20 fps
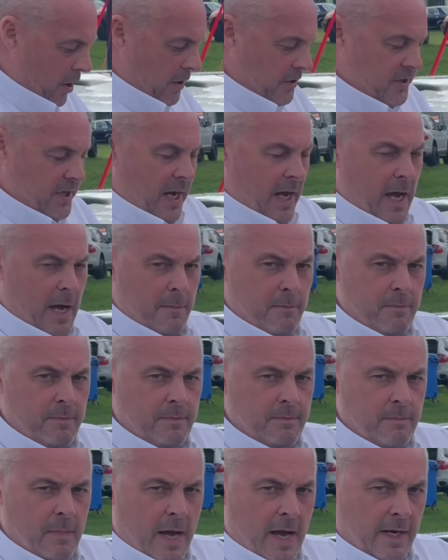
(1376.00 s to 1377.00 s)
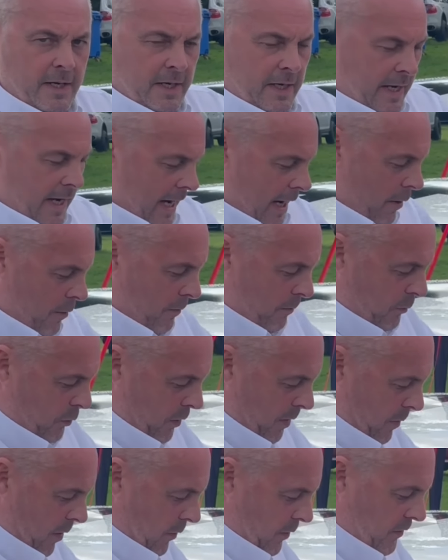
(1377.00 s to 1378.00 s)
lot of time marking it out,
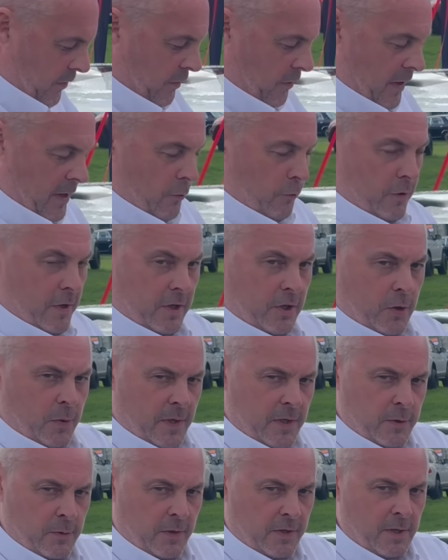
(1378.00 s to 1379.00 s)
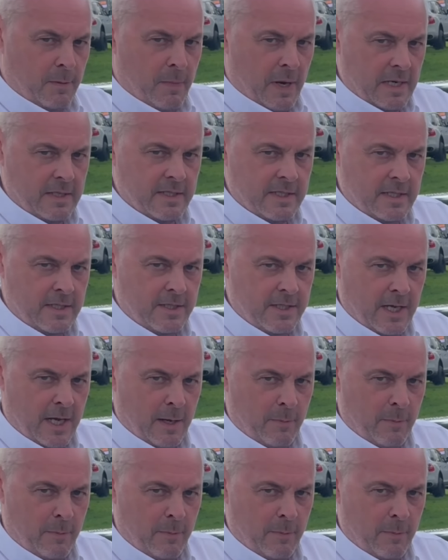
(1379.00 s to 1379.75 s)
put about 300 quid's worth of masking